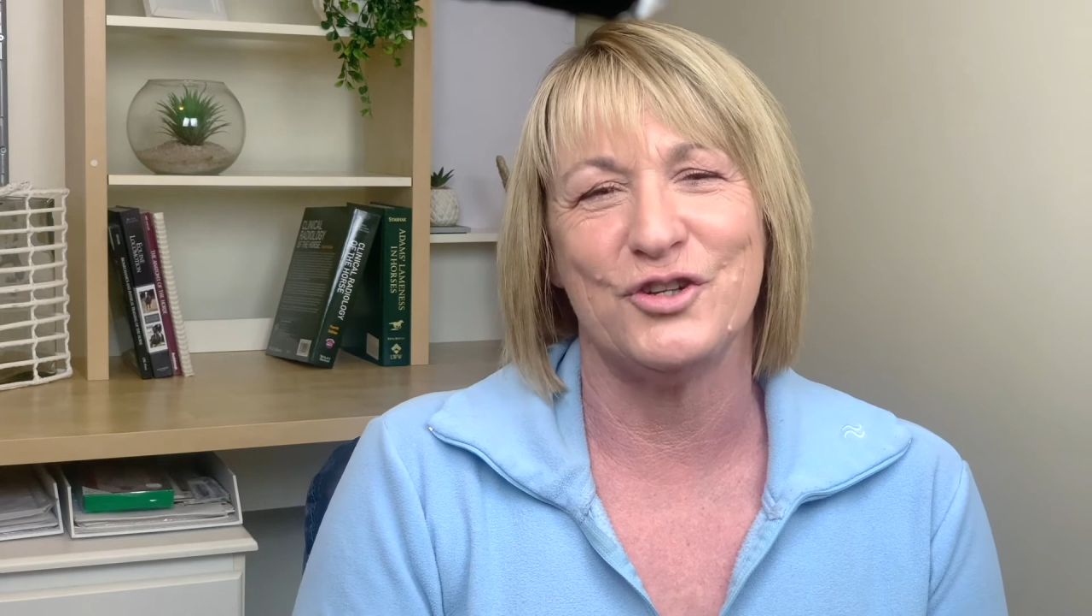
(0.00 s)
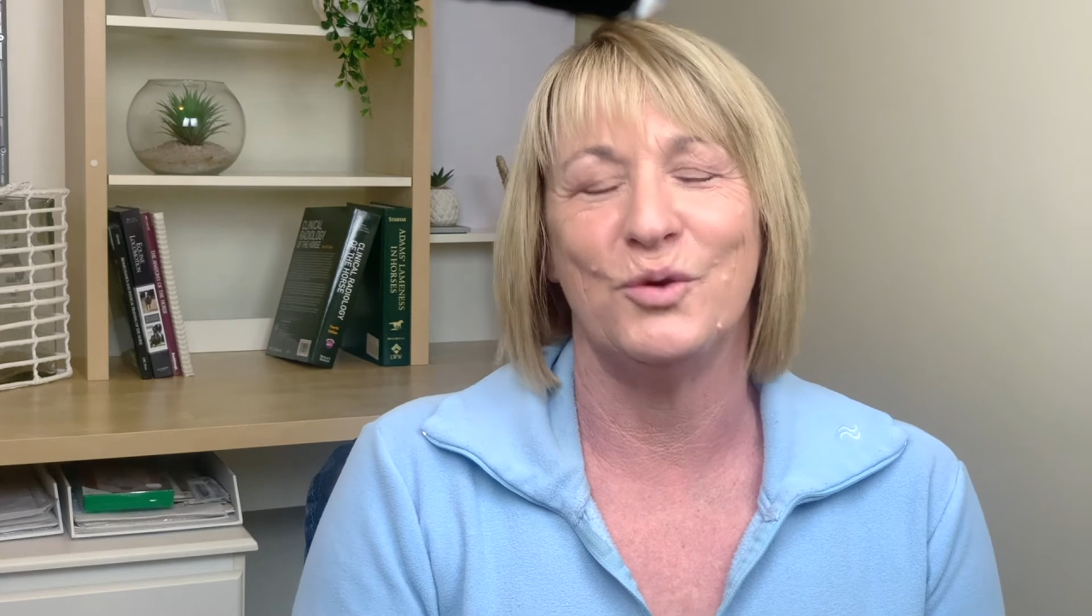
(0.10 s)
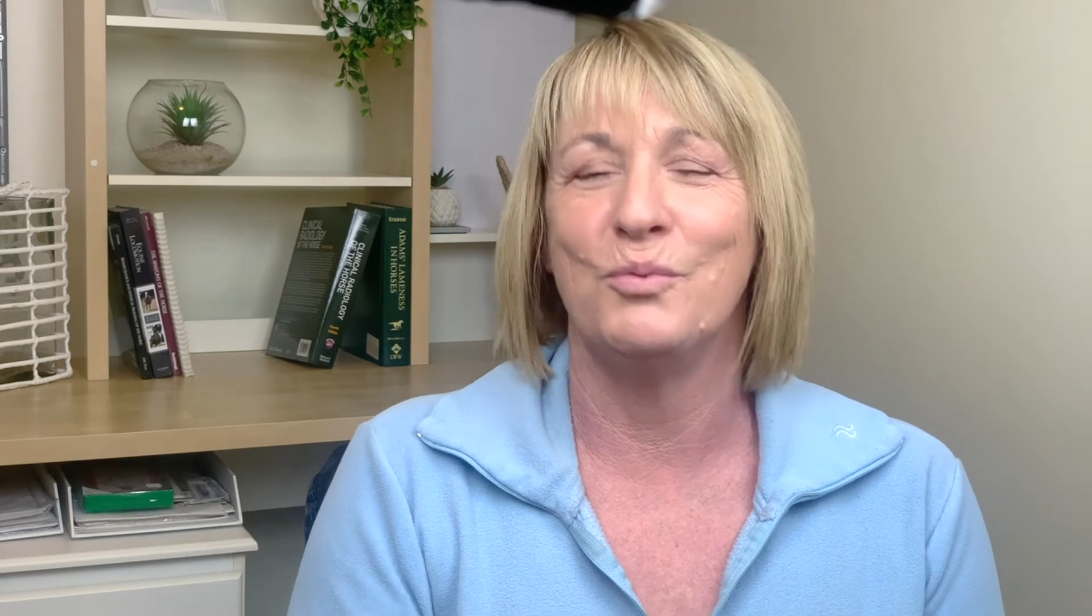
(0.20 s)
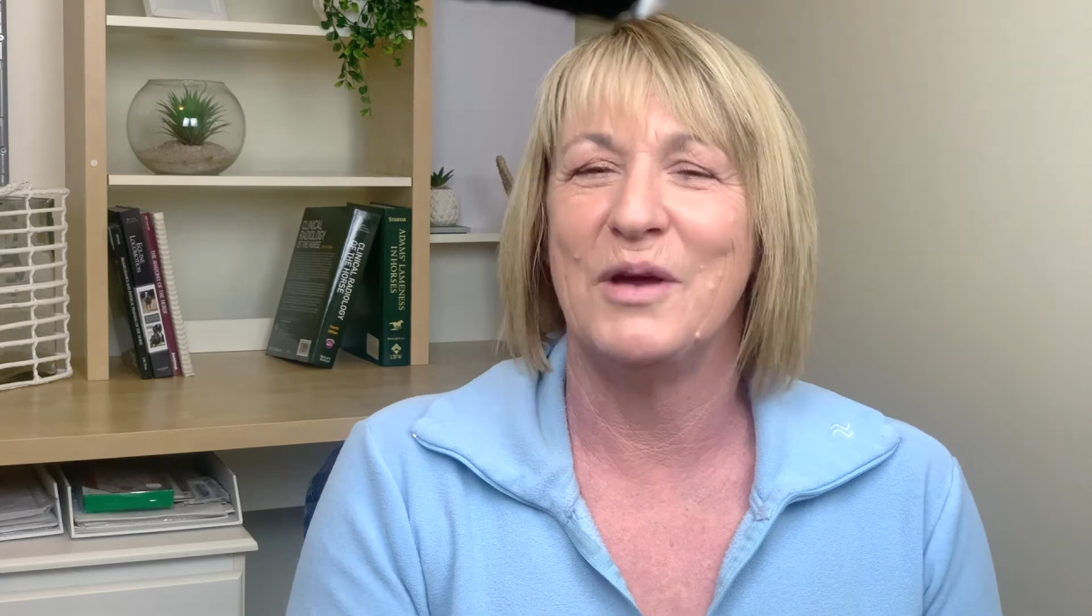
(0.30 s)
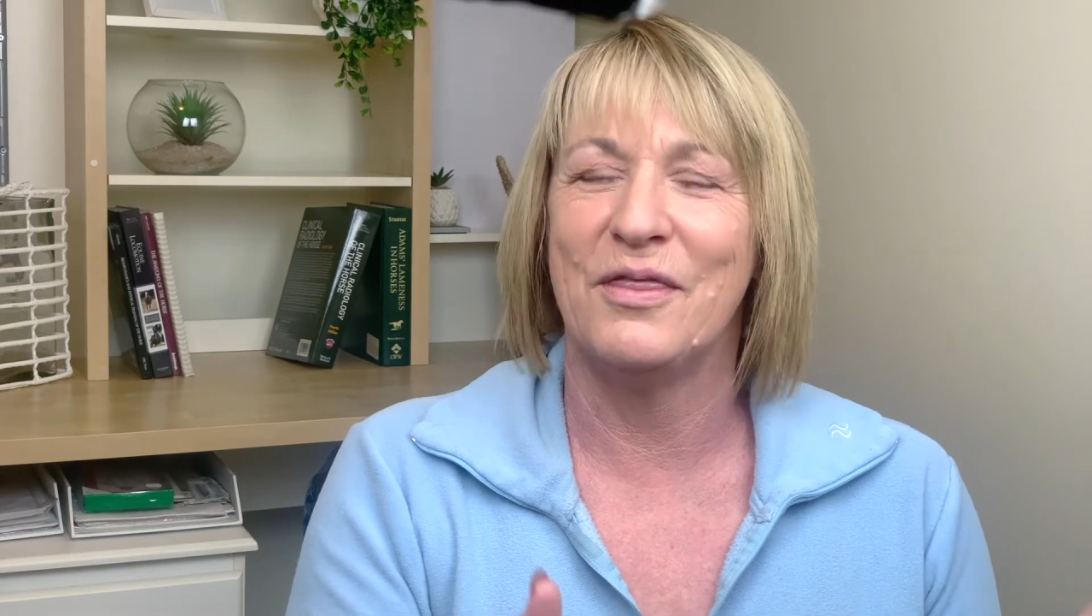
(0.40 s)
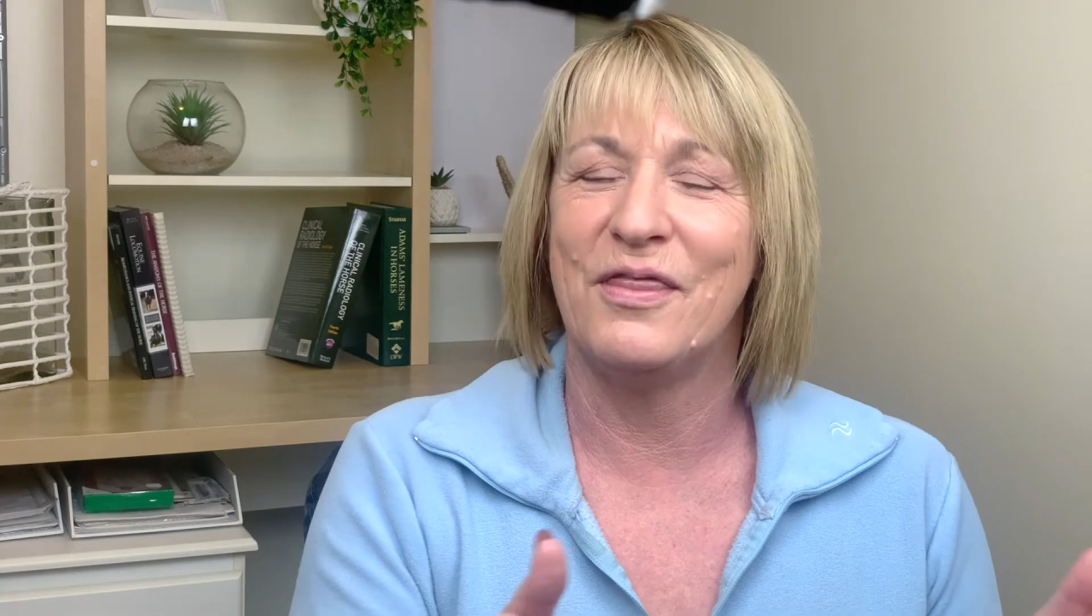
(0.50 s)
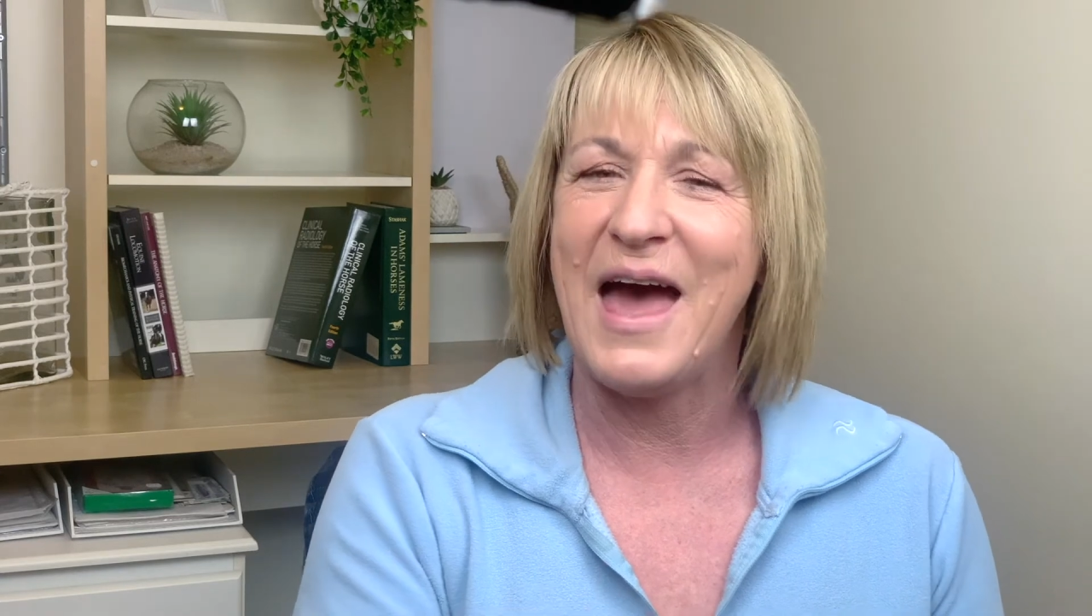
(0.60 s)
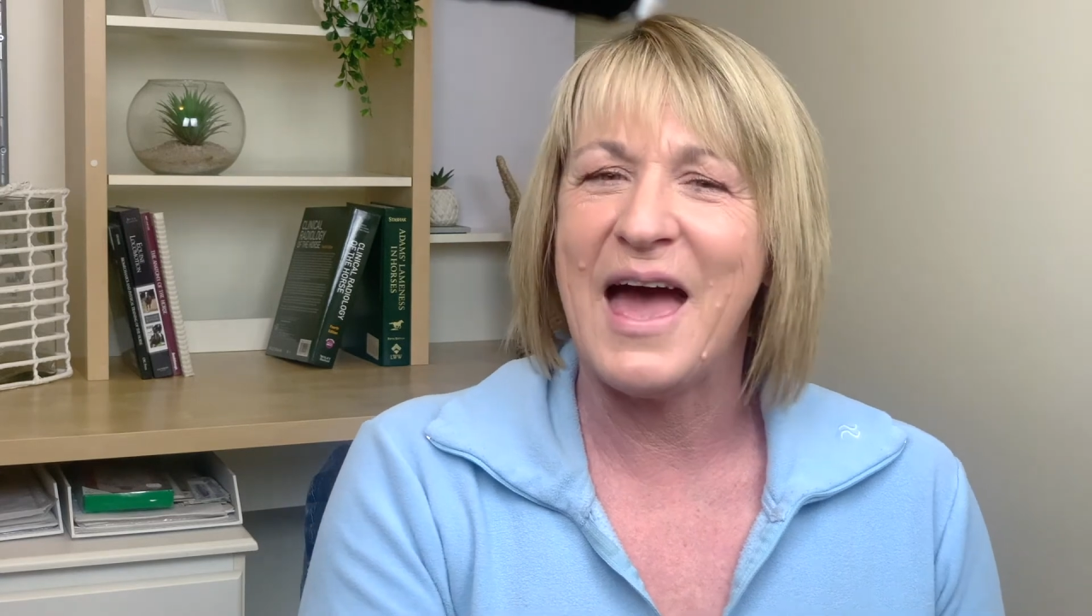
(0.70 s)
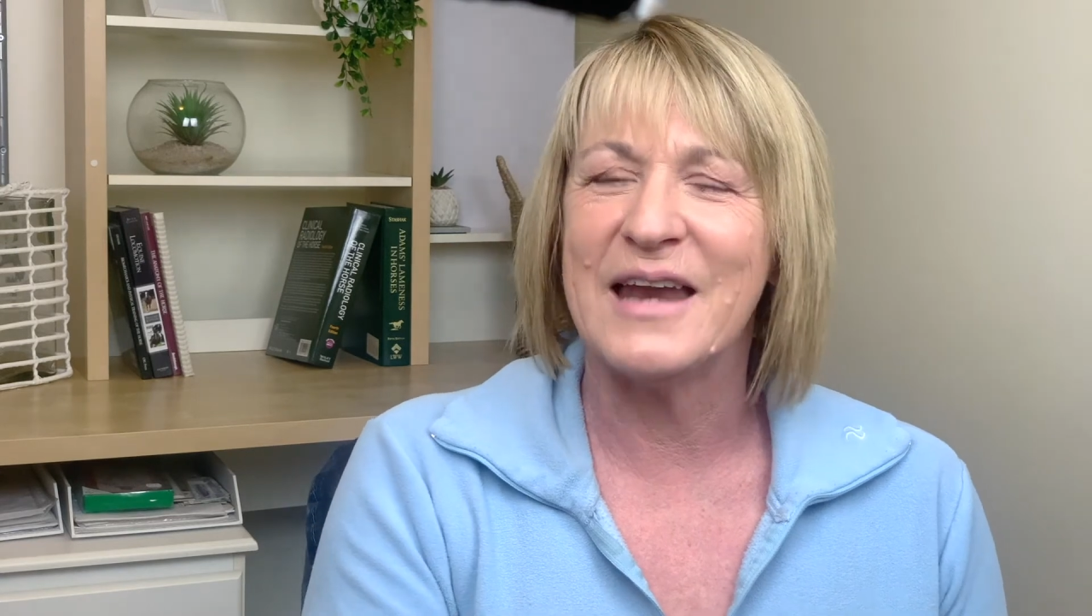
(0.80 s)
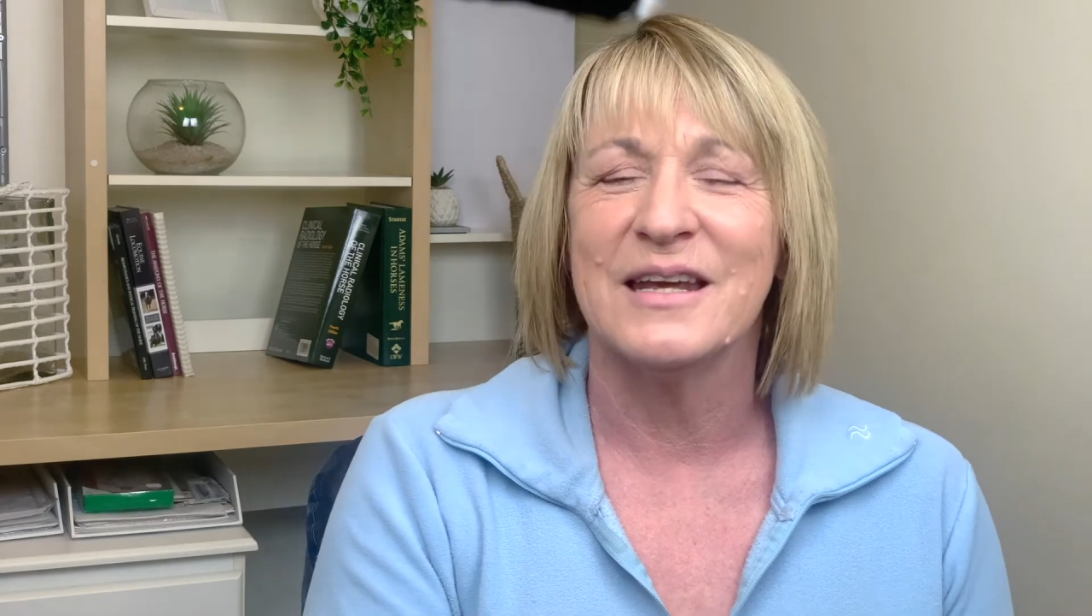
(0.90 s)
with
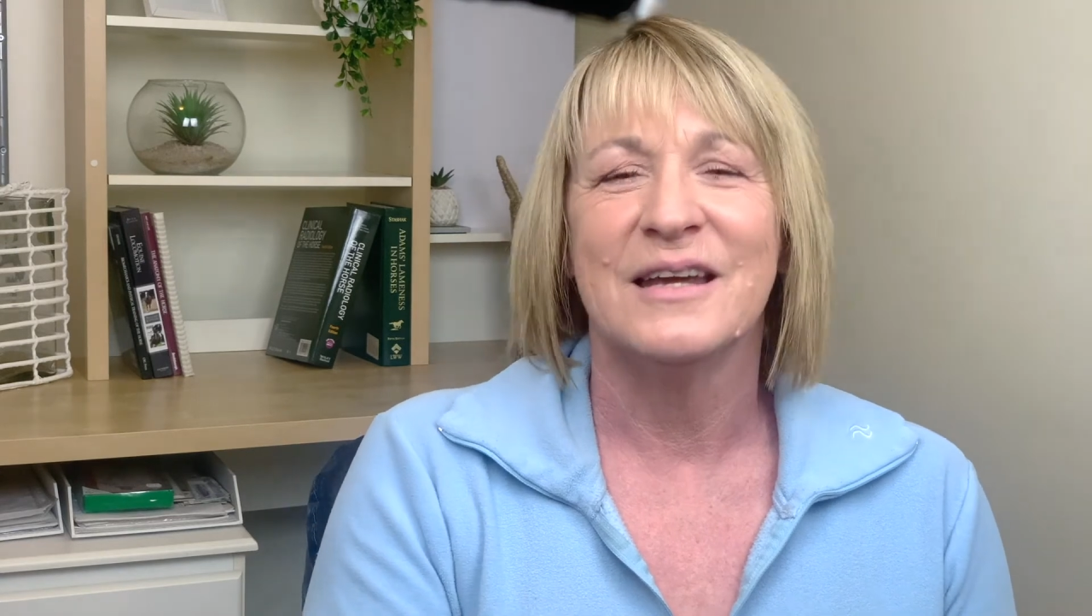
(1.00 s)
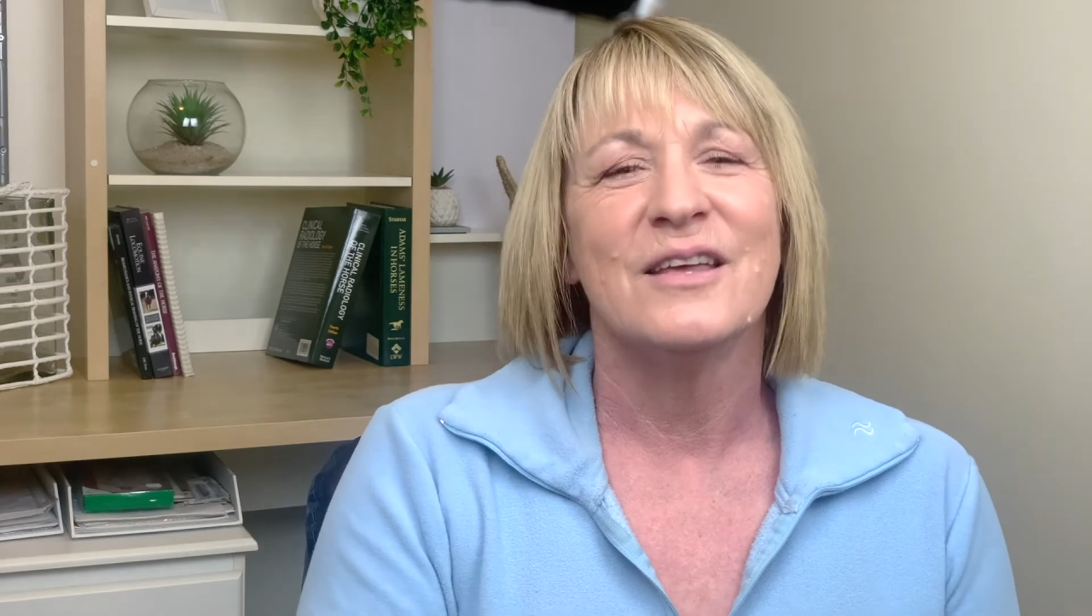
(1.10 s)
that,